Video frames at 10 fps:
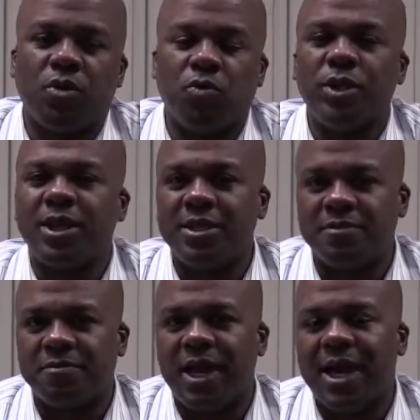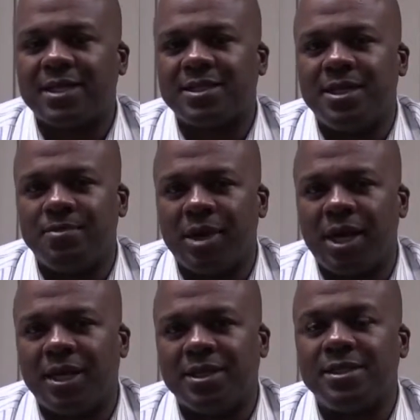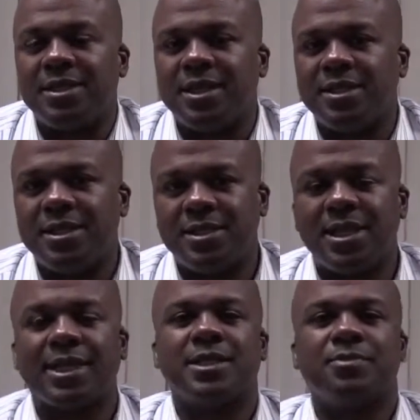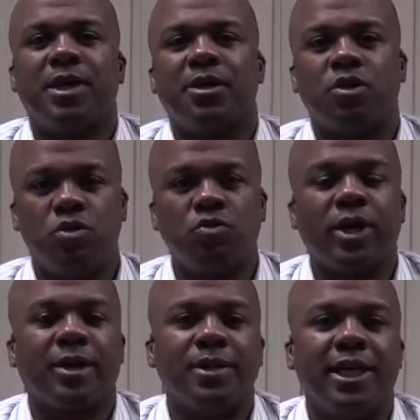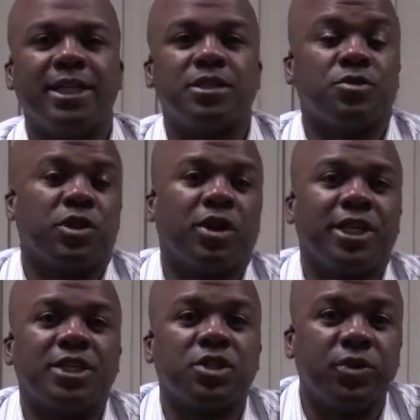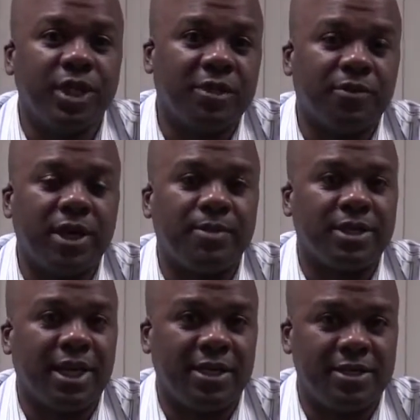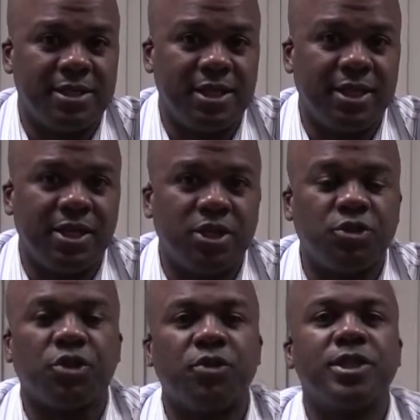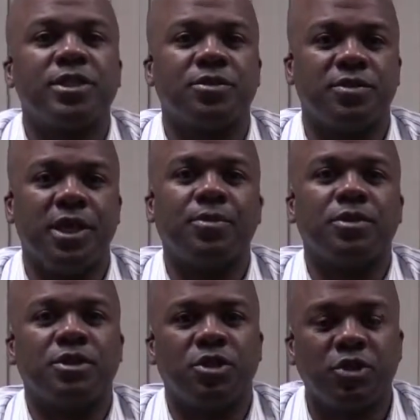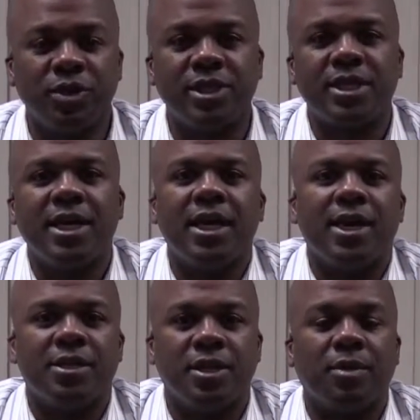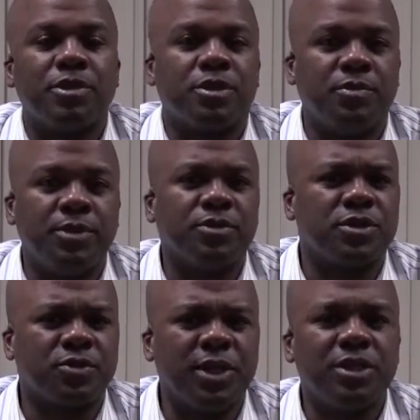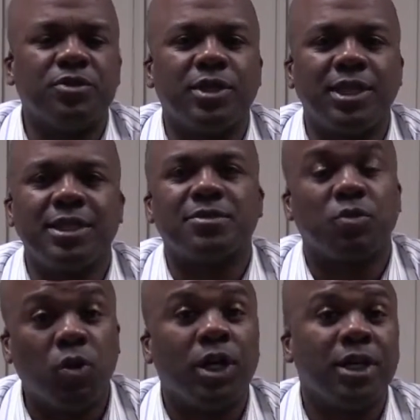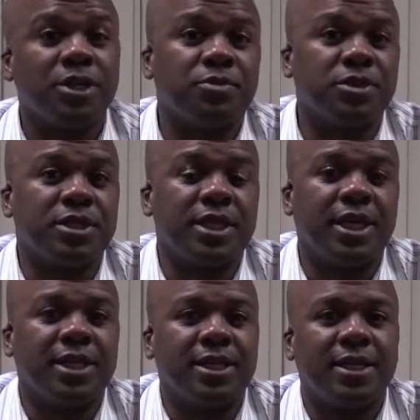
With these facts in mind, the CDC has actually made new recommendations regarding screening for hepatitis C to increase those numbers, to increase the numbers to people screened to at least 100%.